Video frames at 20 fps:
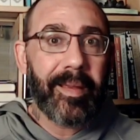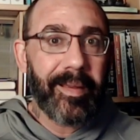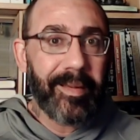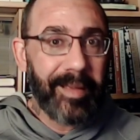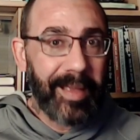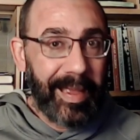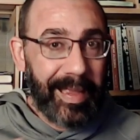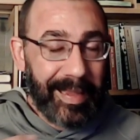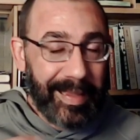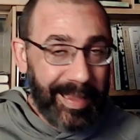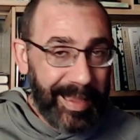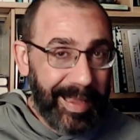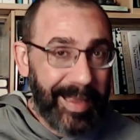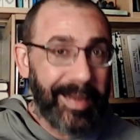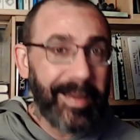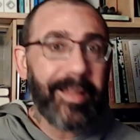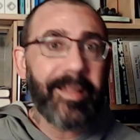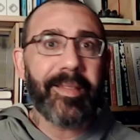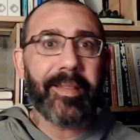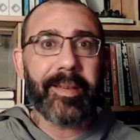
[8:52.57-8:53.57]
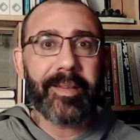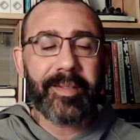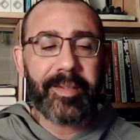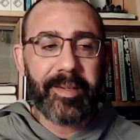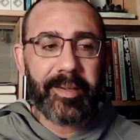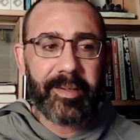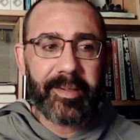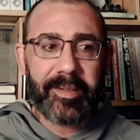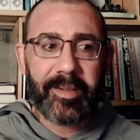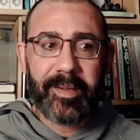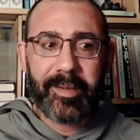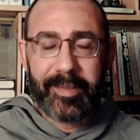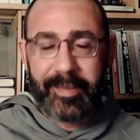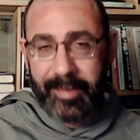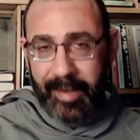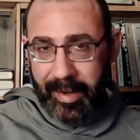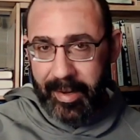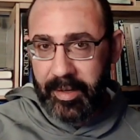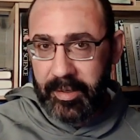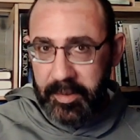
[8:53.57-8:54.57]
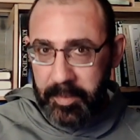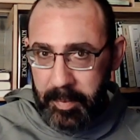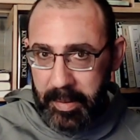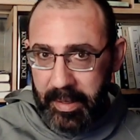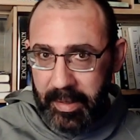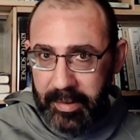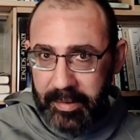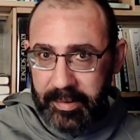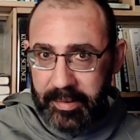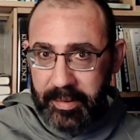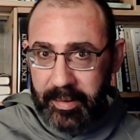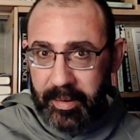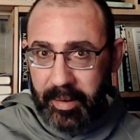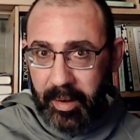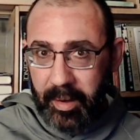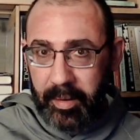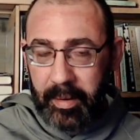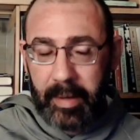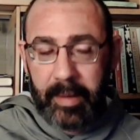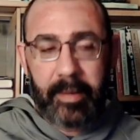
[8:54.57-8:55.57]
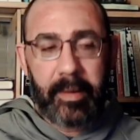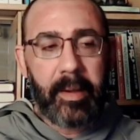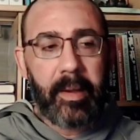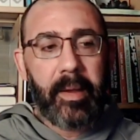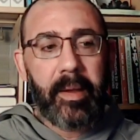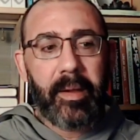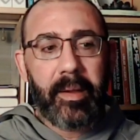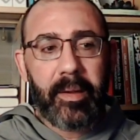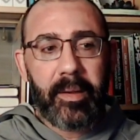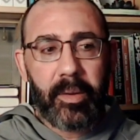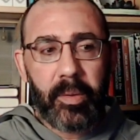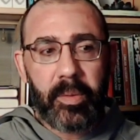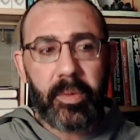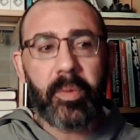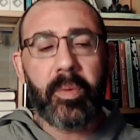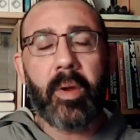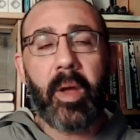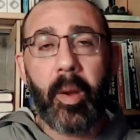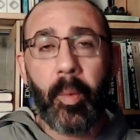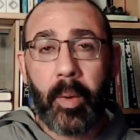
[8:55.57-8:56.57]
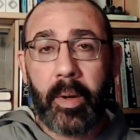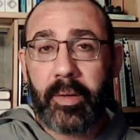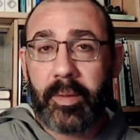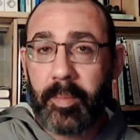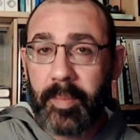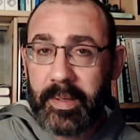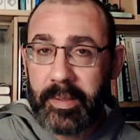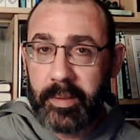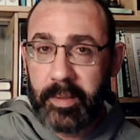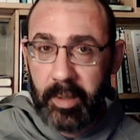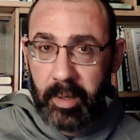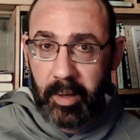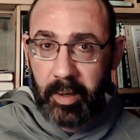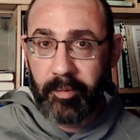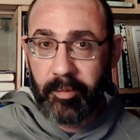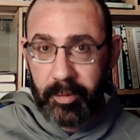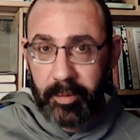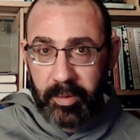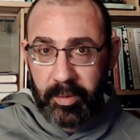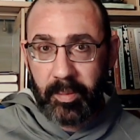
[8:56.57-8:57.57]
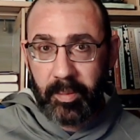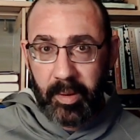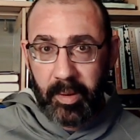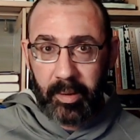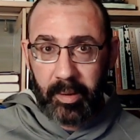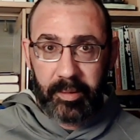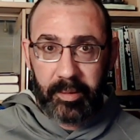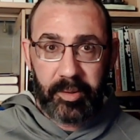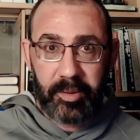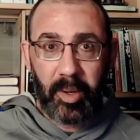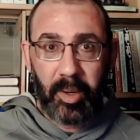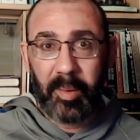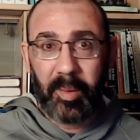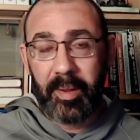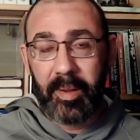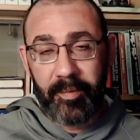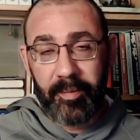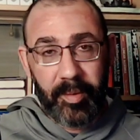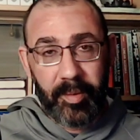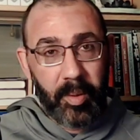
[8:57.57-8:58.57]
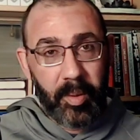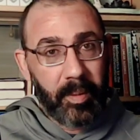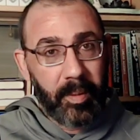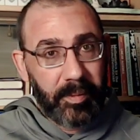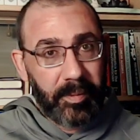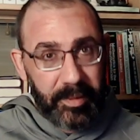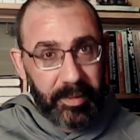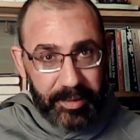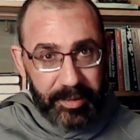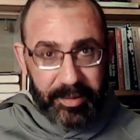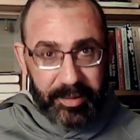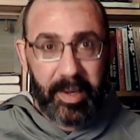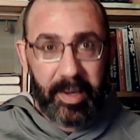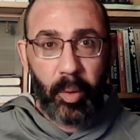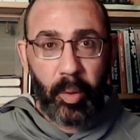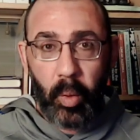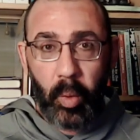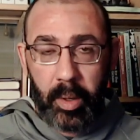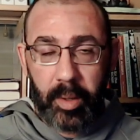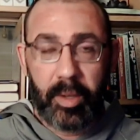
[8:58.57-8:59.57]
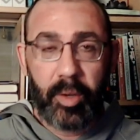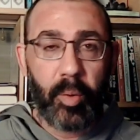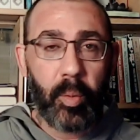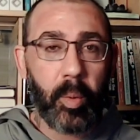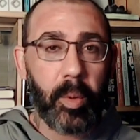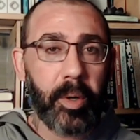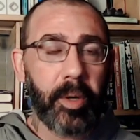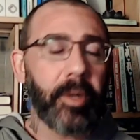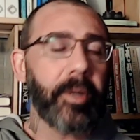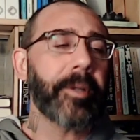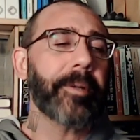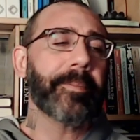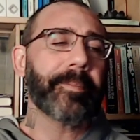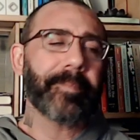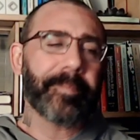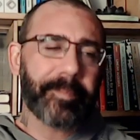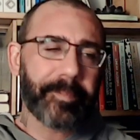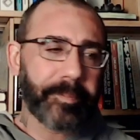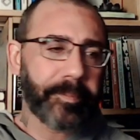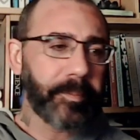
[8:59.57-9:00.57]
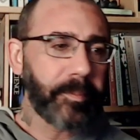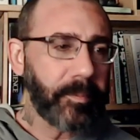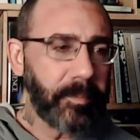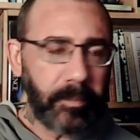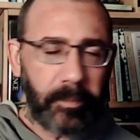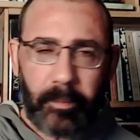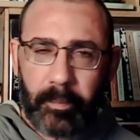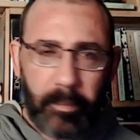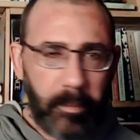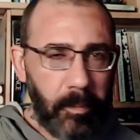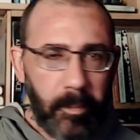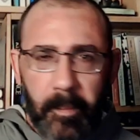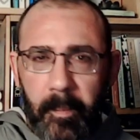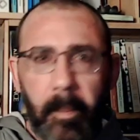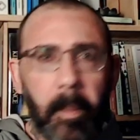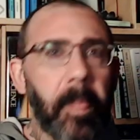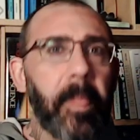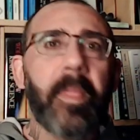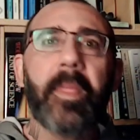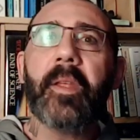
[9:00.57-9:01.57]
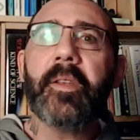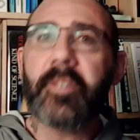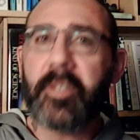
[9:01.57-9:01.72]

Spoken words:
Again, this is science-based, all right? You do not want to be sitting for too long. So if you sit while you work, this is